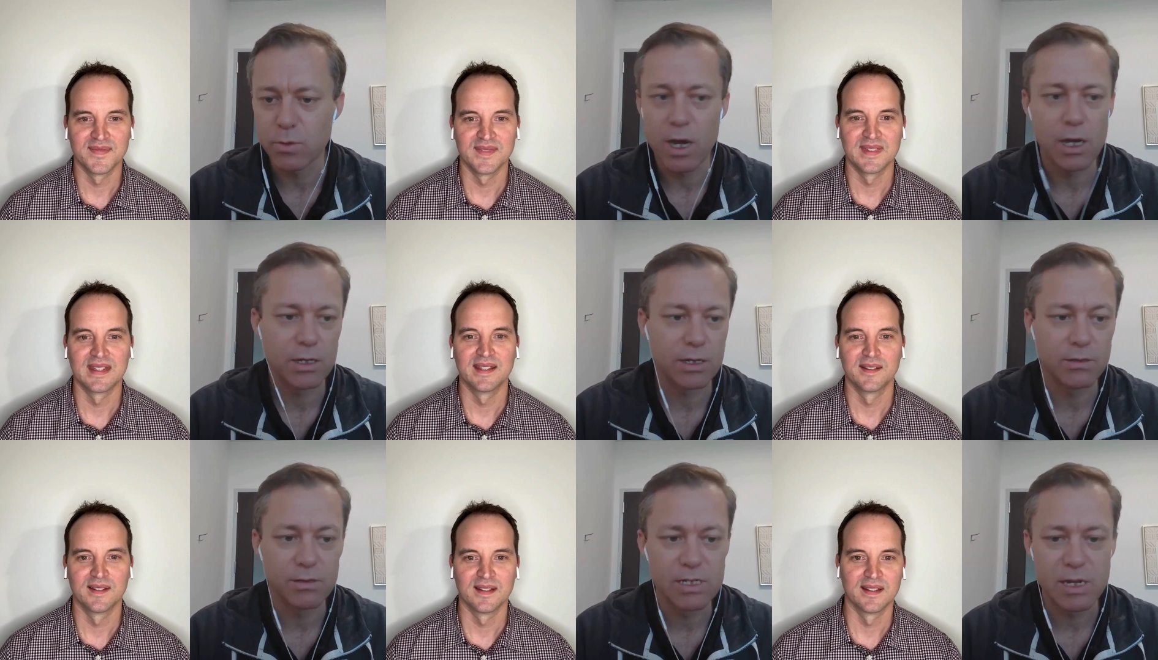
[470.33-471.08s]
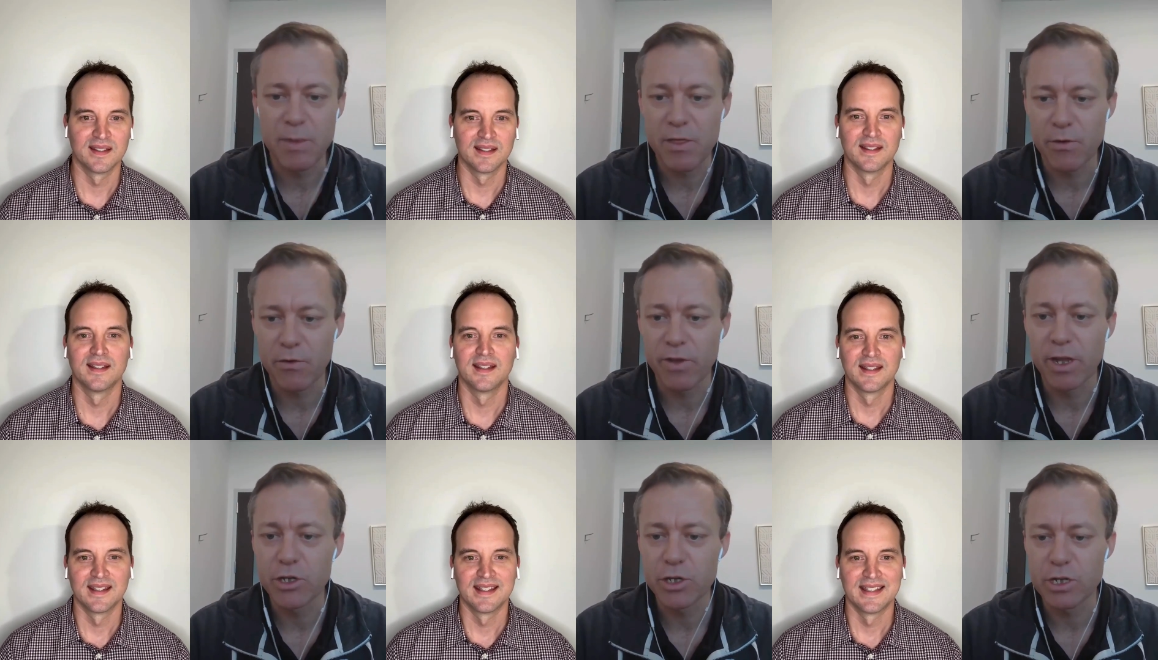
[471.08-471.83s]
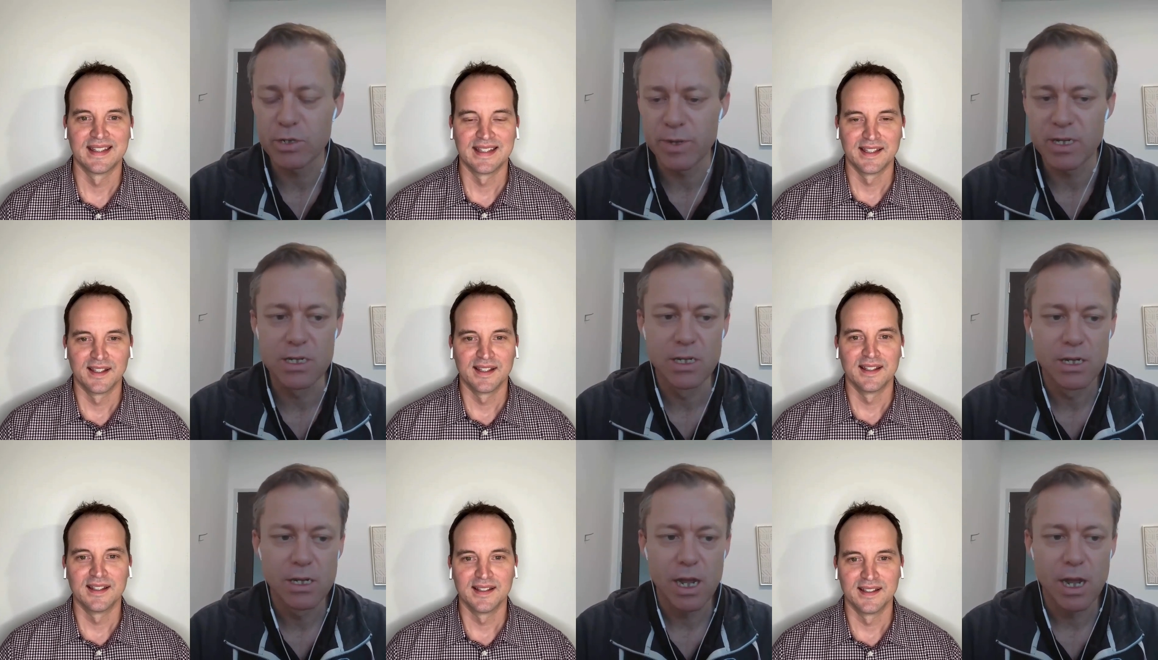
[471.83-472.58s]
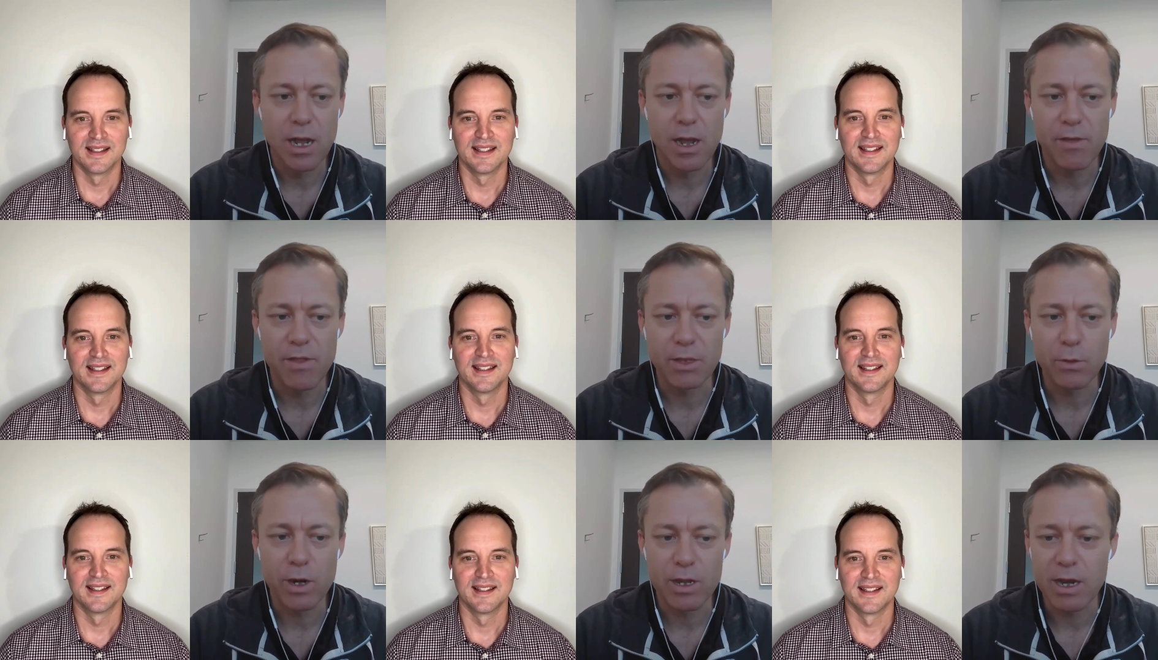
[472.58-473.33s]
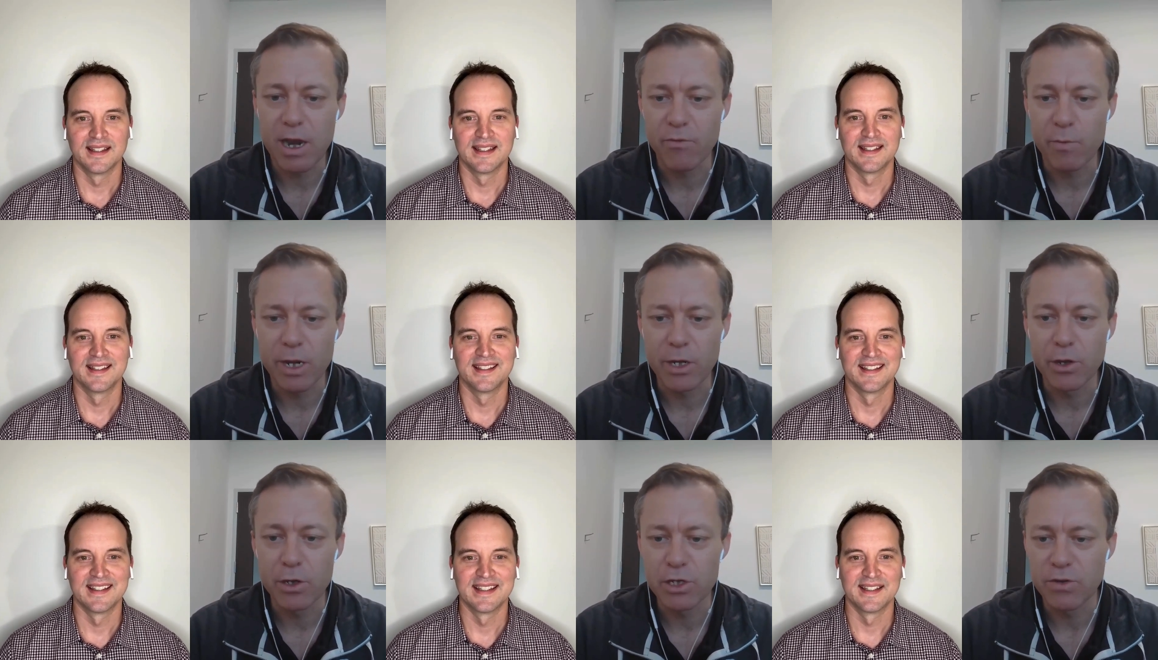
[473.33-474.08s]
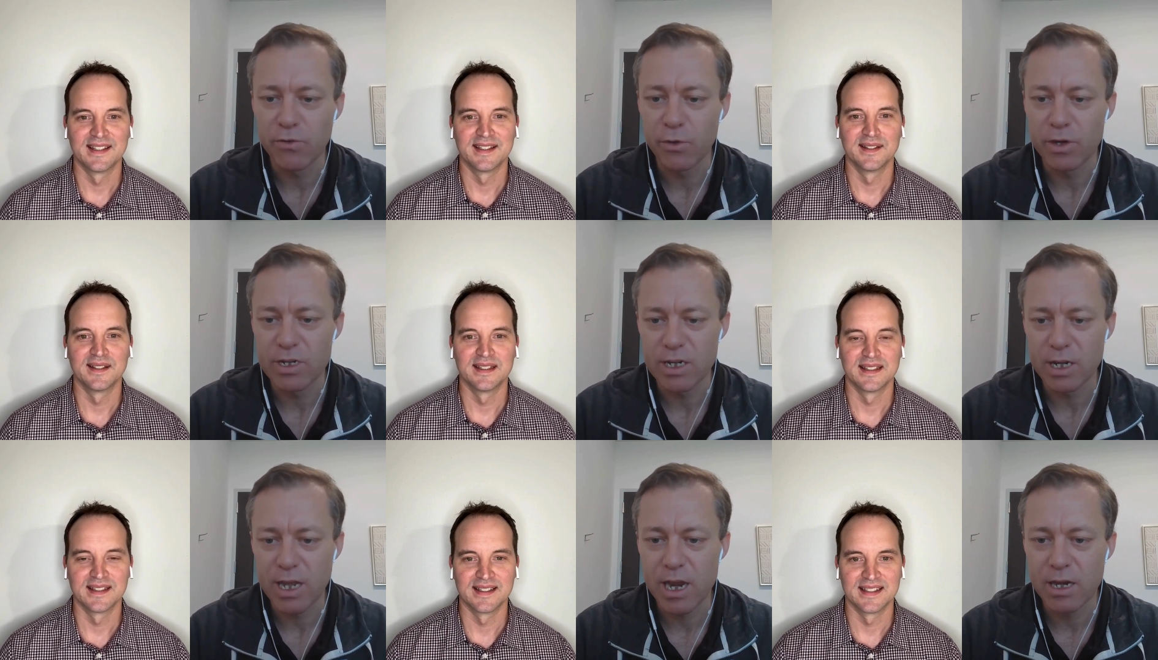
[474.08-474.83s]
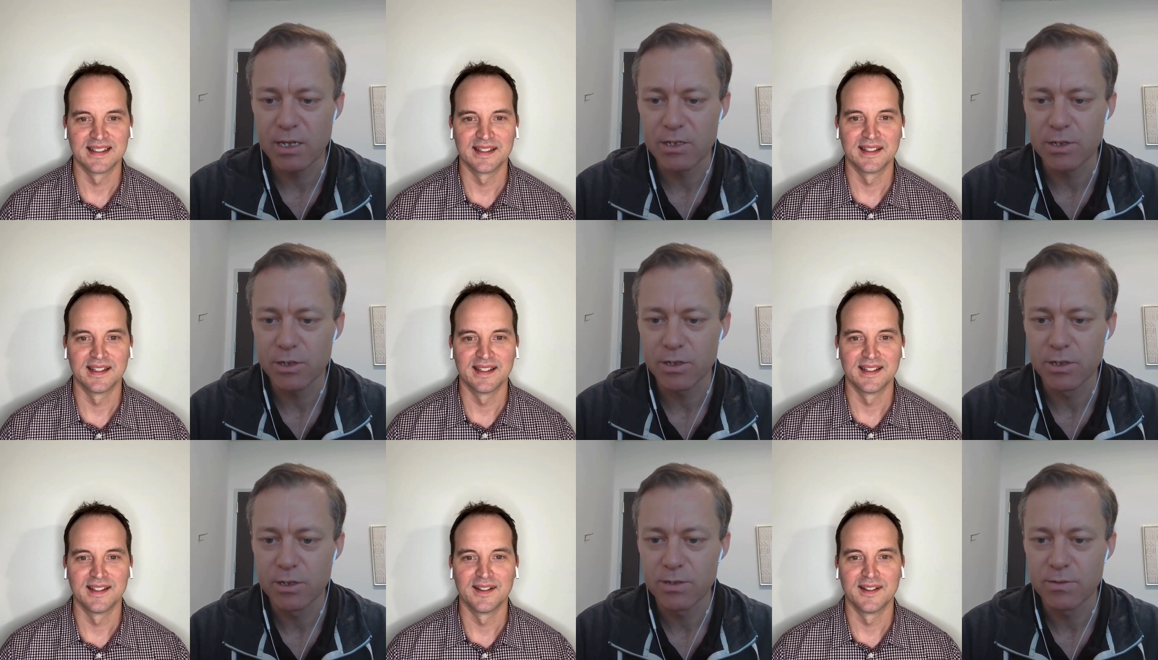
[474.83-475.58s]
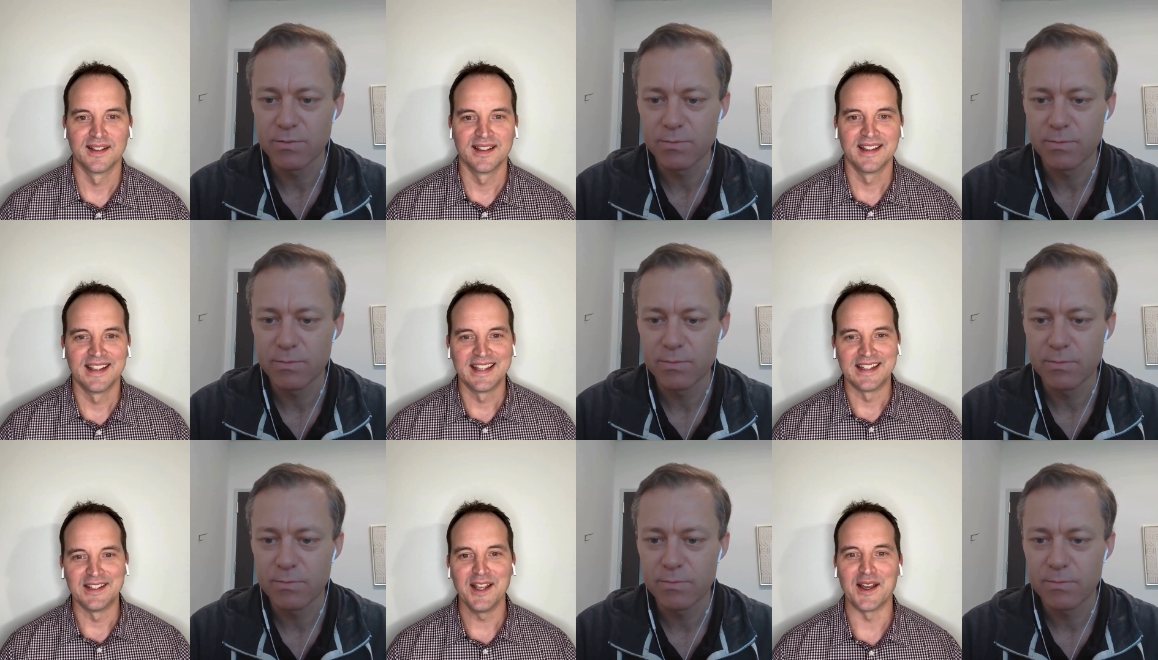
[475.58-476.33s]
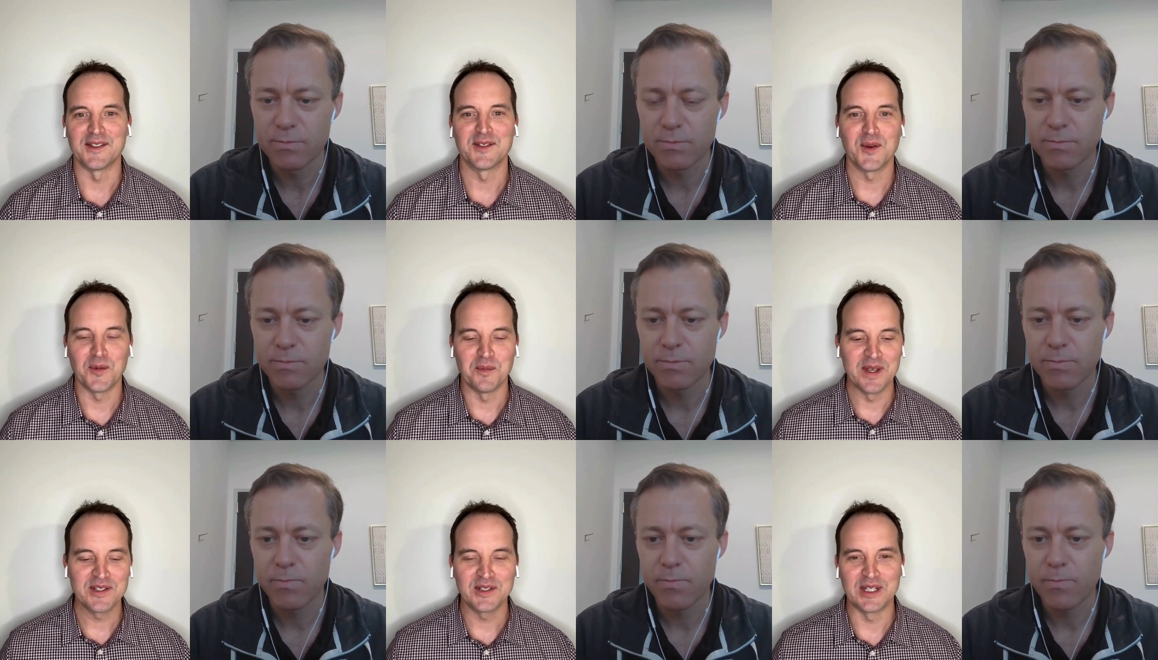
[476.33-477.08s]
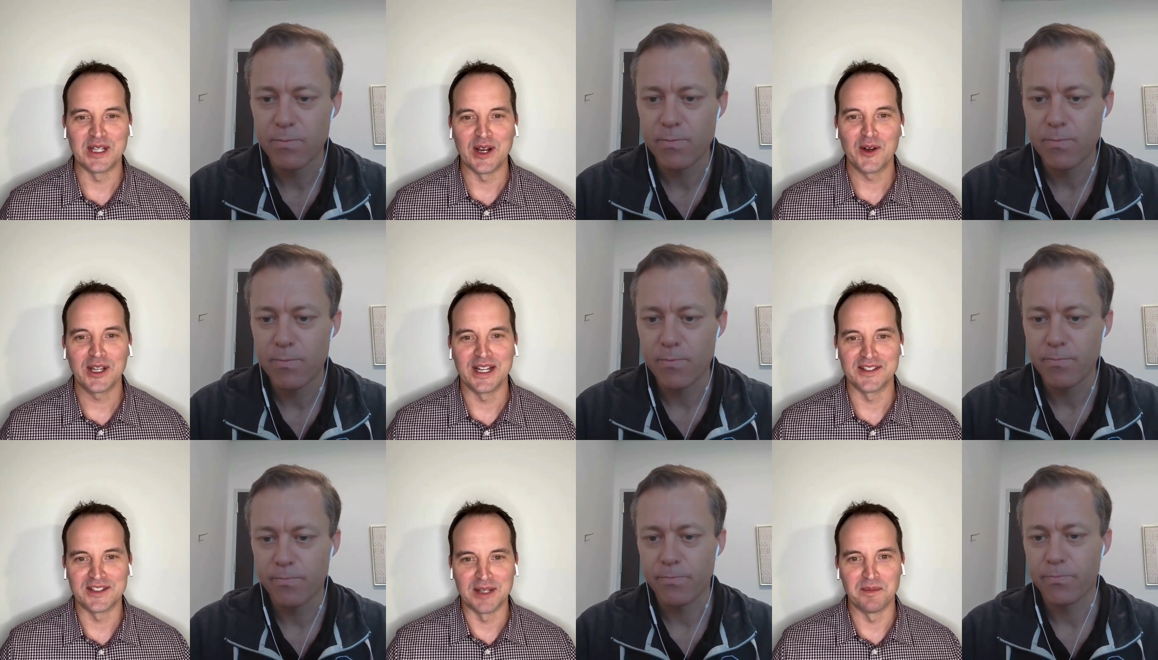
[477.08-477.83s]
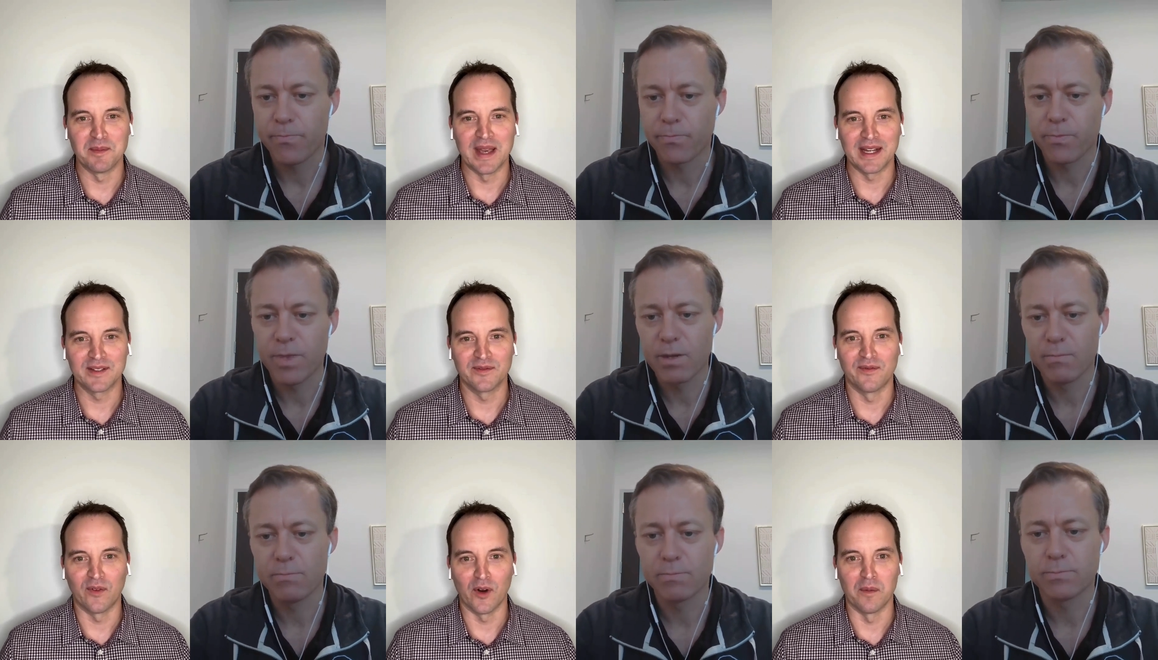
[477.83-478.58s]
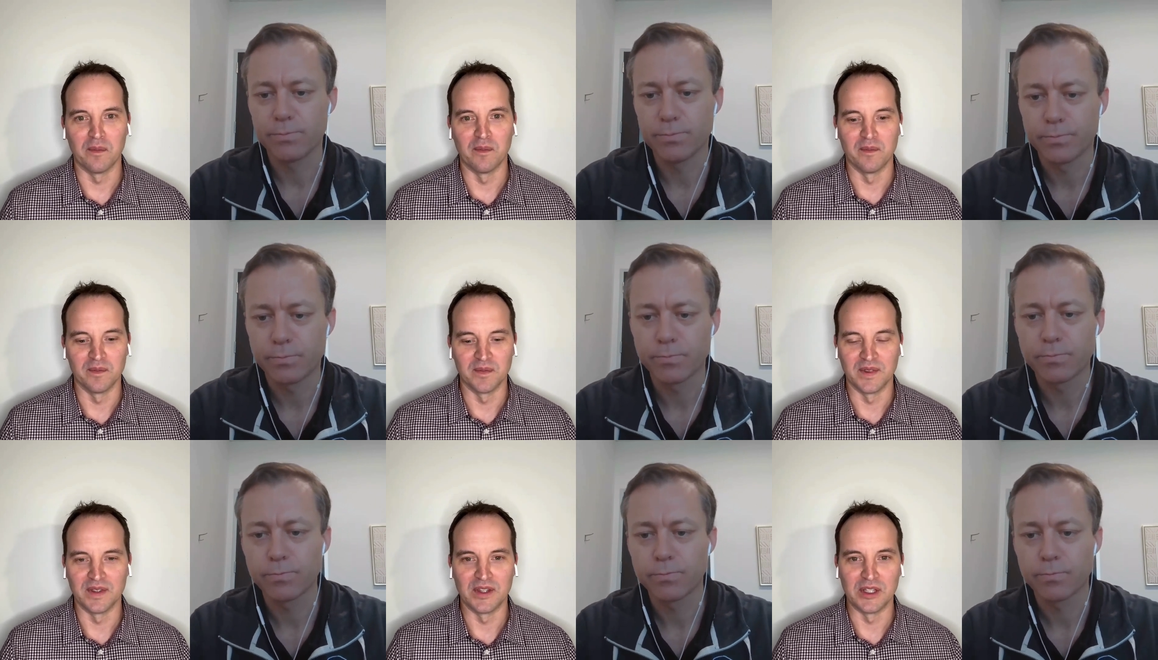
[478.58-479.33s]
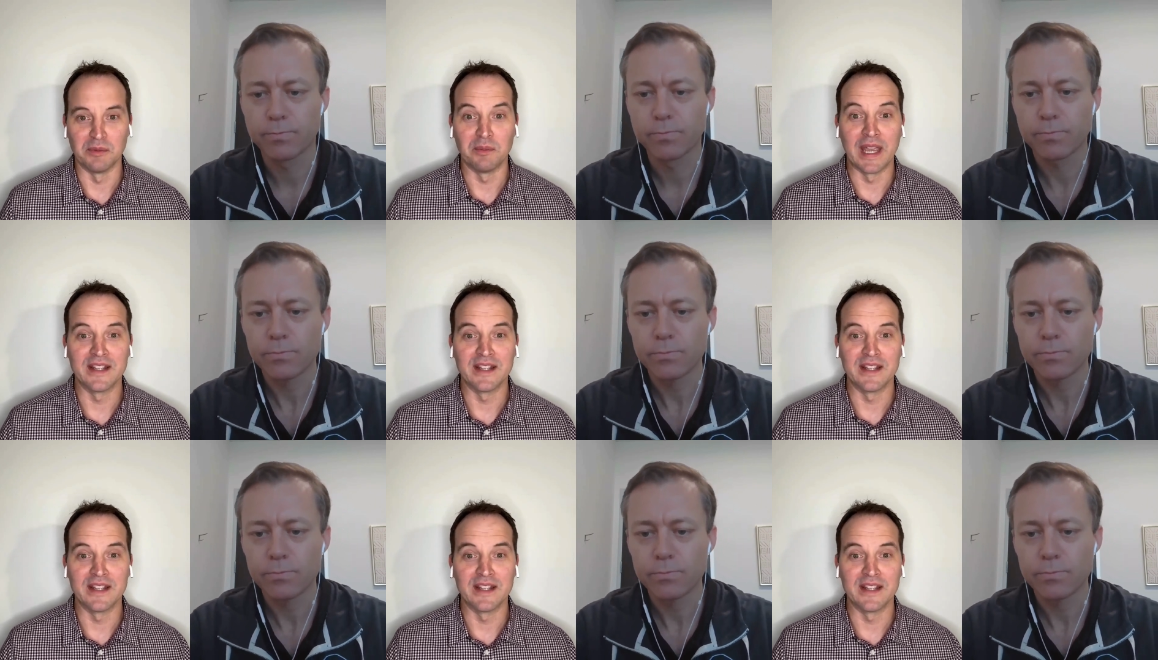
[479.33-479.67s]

Speaker 1: as well and some other ventures, but uh, I think the one that everybody knows you for is Accounting Couture.
Speaker 2: Yeah, so basically it all kind of stemmed back from the